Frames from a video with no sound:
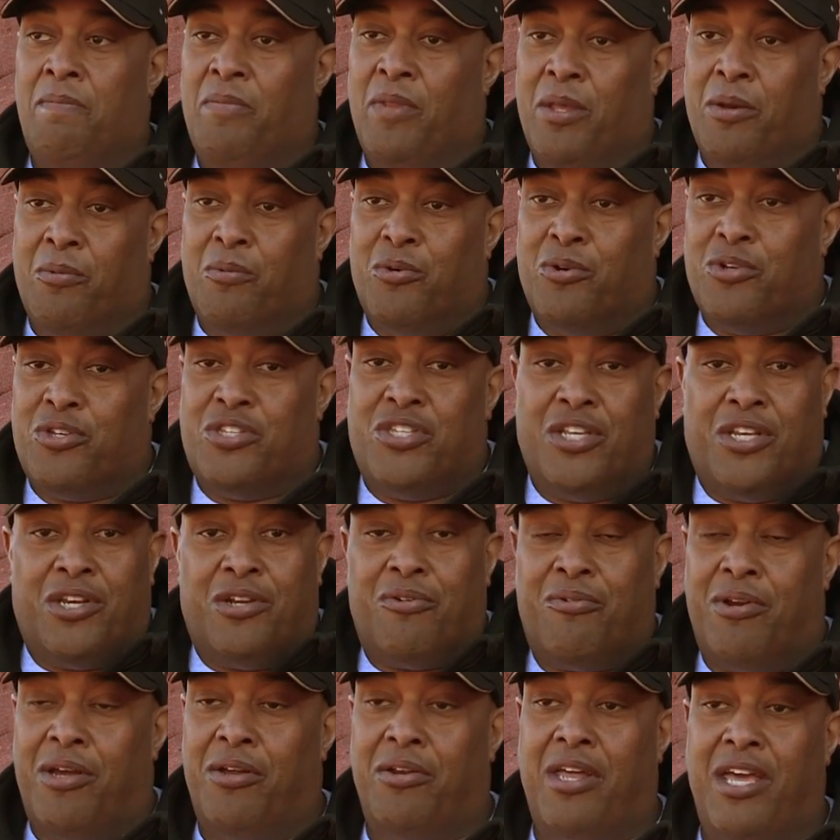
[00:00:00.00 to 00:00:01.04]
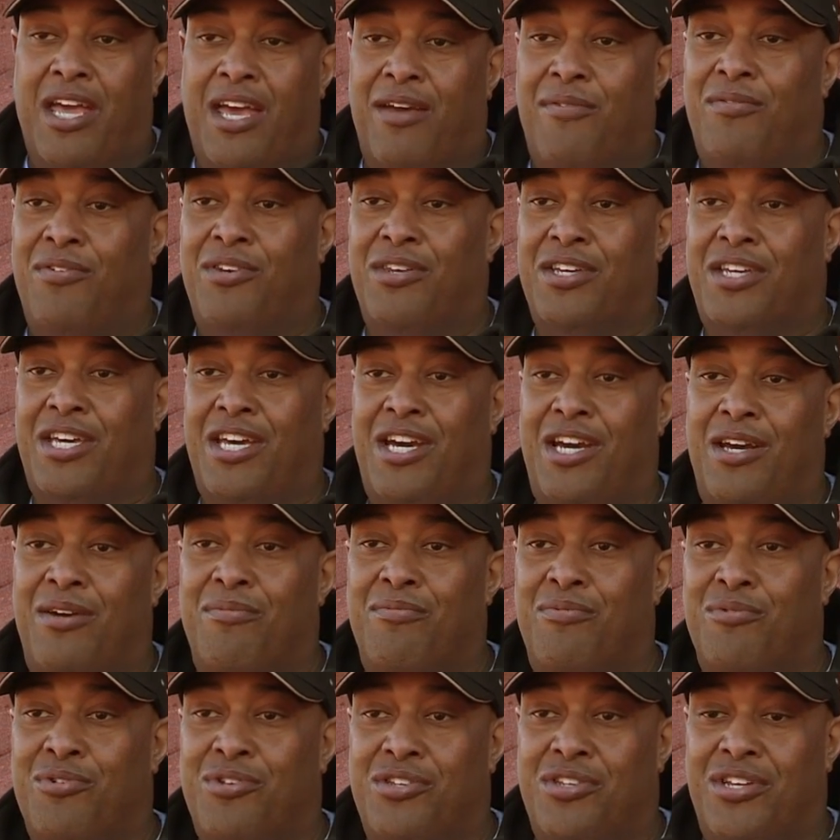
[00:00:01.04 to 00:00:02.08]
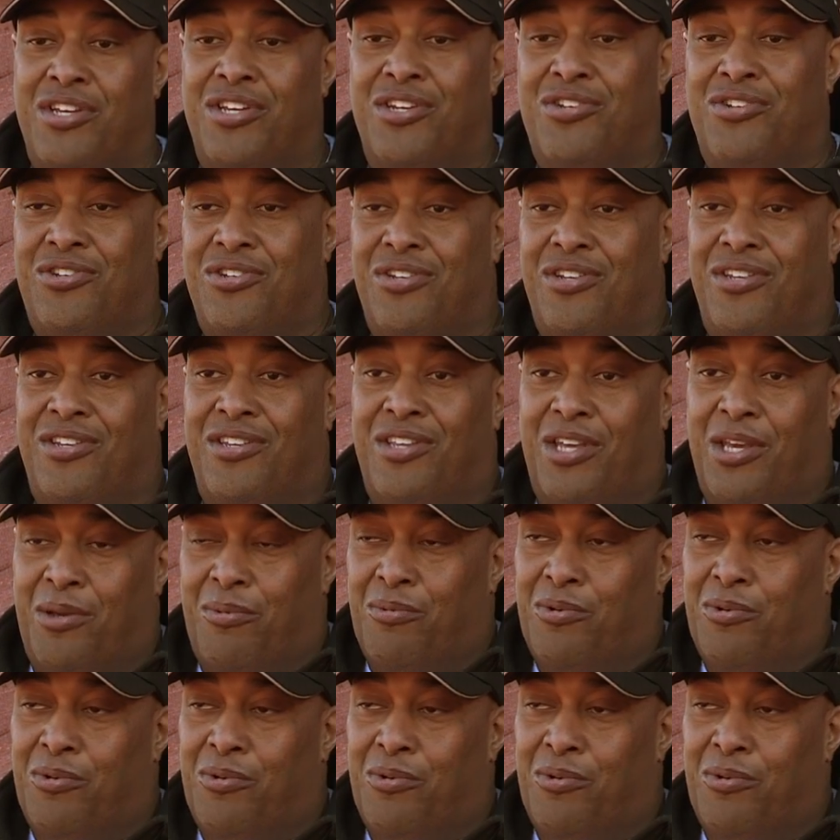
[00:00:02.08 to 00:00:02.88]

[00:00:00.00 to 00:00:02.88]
and we're sitting around having a conversation like